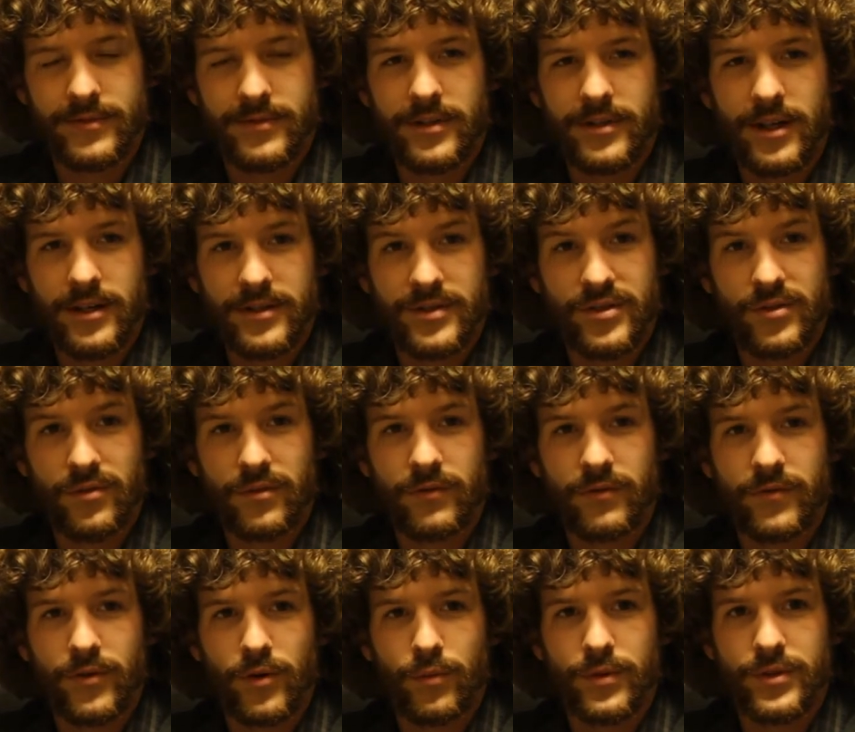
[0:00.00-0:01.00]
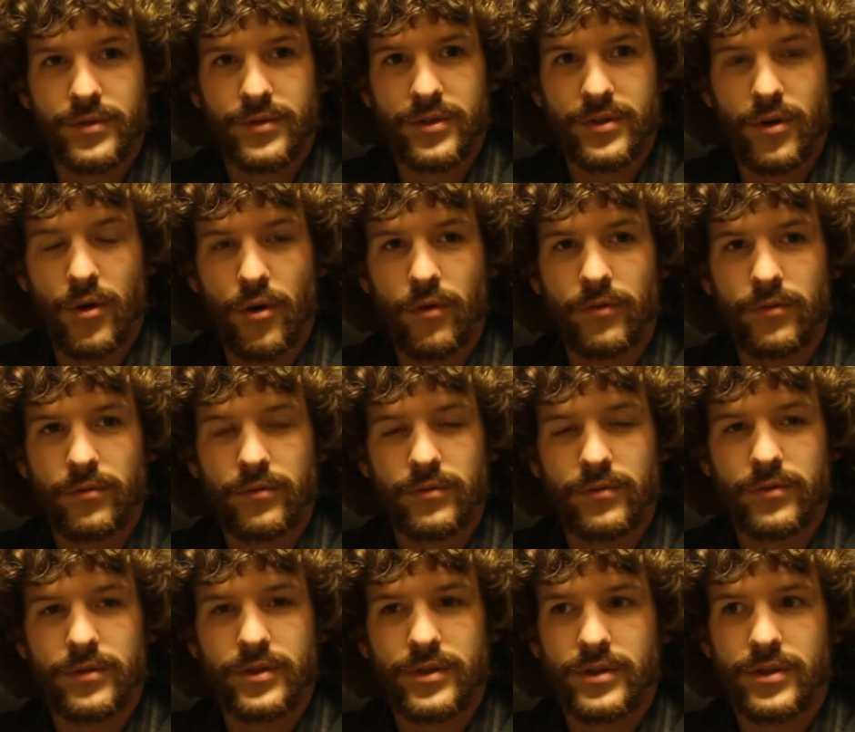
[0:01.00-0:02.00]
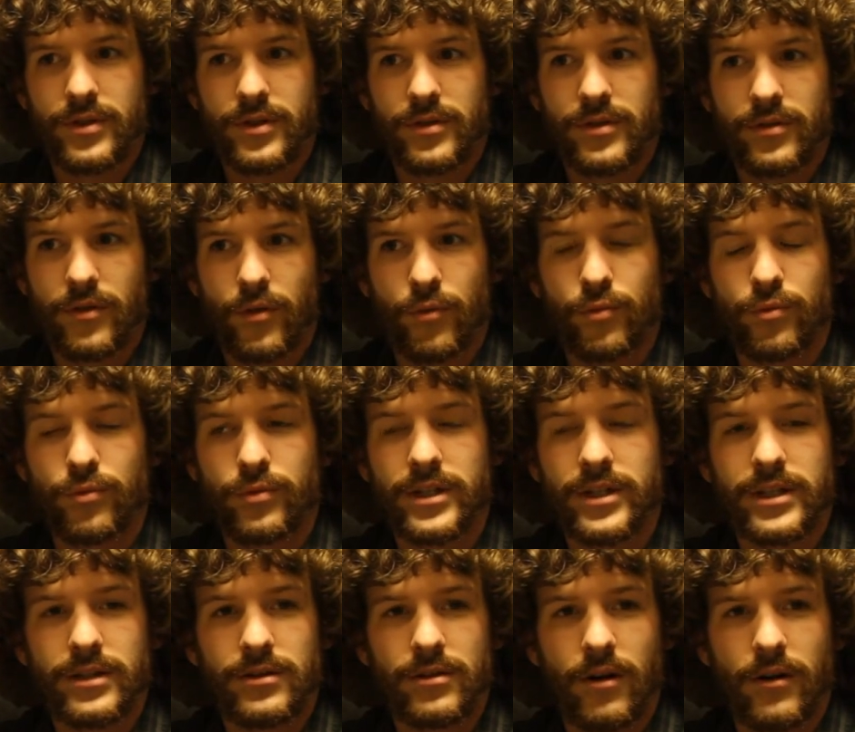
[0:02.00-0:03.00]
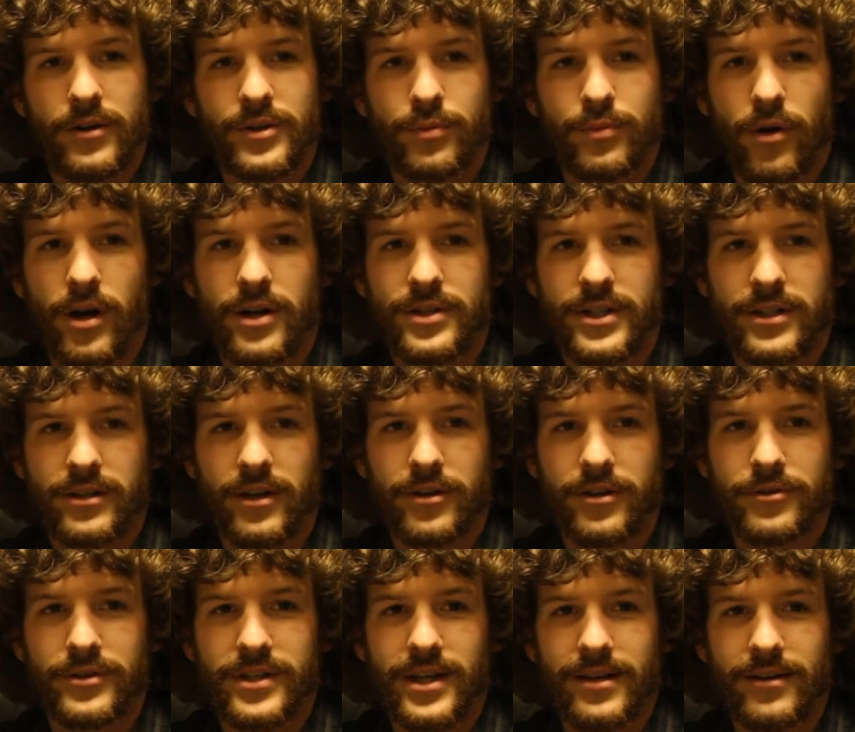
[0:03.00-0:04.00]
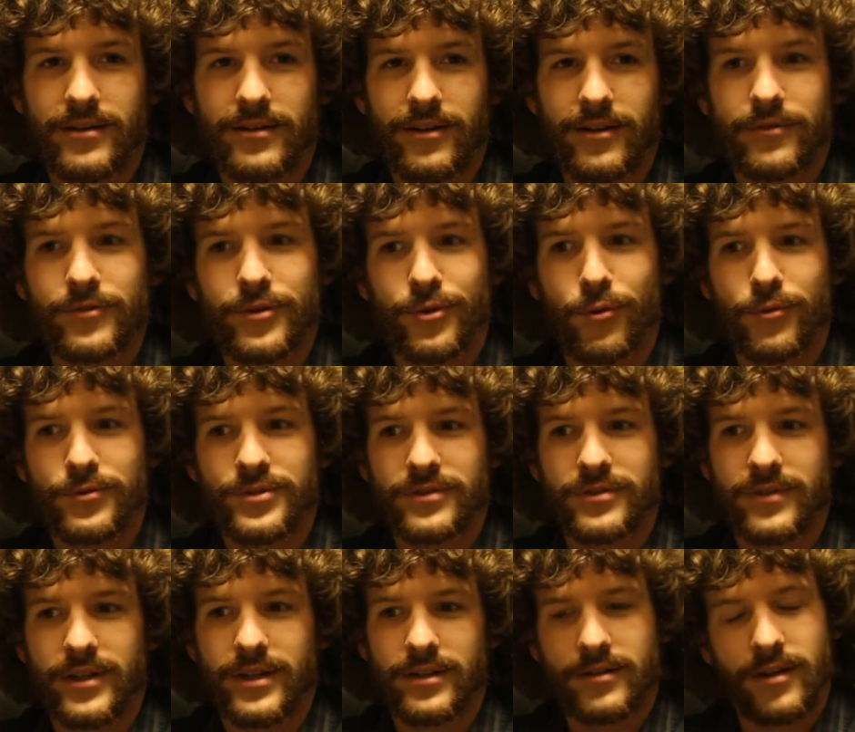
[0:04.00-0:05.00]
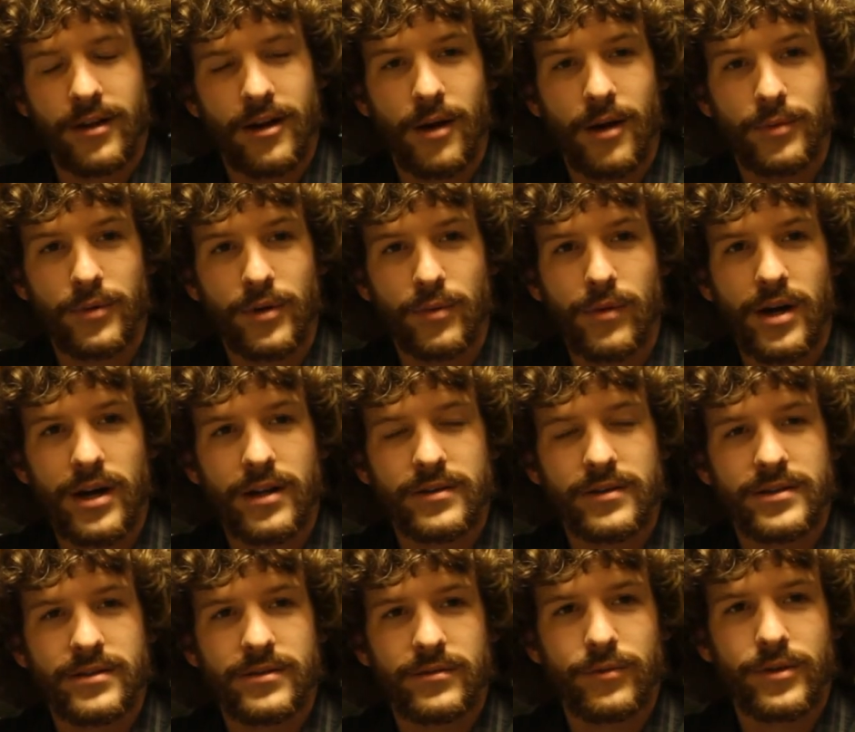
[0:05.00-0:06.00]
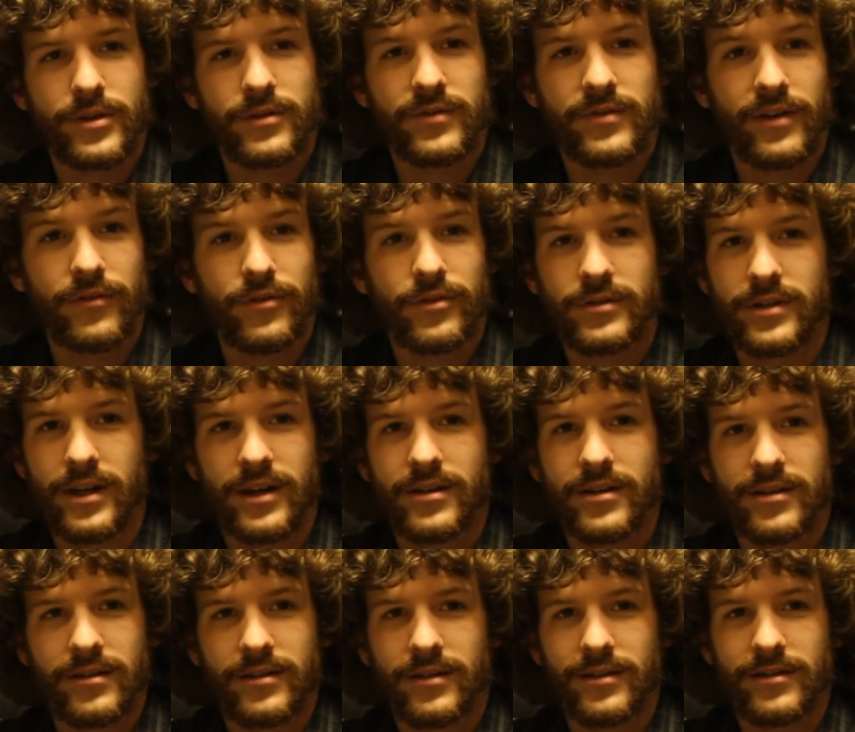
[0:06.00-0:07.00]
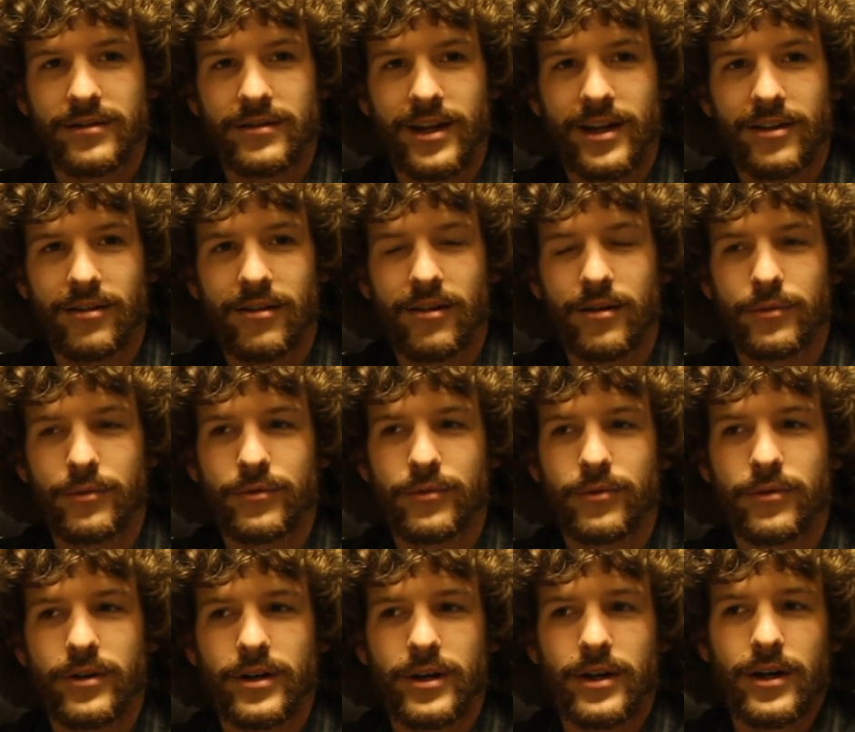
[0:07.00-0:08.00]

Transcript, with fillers: uh, student film, which was an over, just a, a really large project to undertake in the course of like a couple of months when you've never done anything that long before.